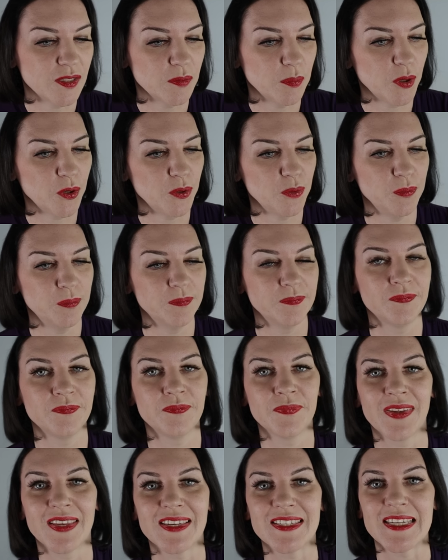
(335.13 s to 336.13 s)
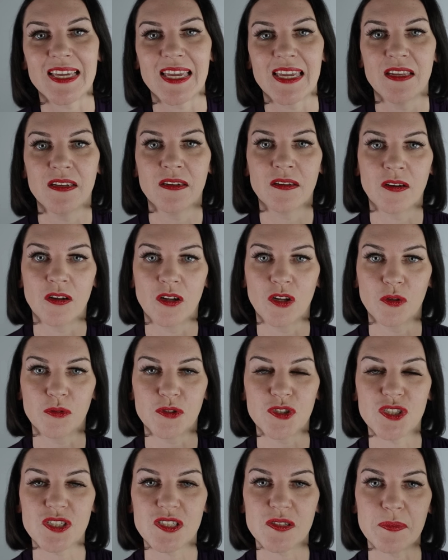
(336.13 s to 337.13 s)
And again, I'll
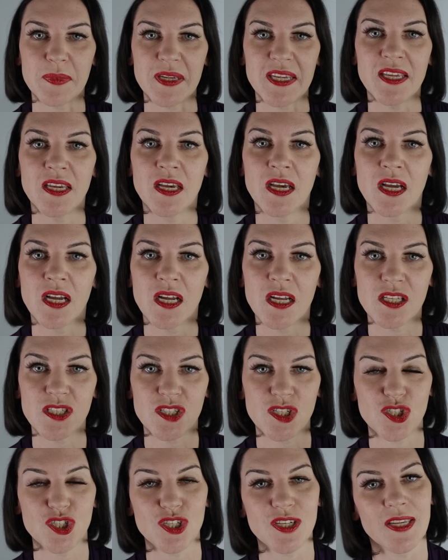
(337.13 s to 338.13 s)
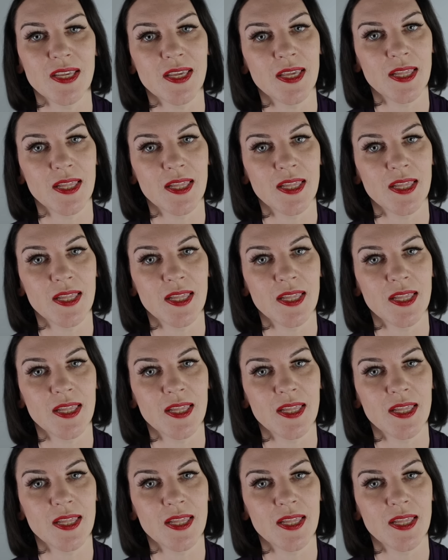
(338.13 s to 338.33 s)
just be touching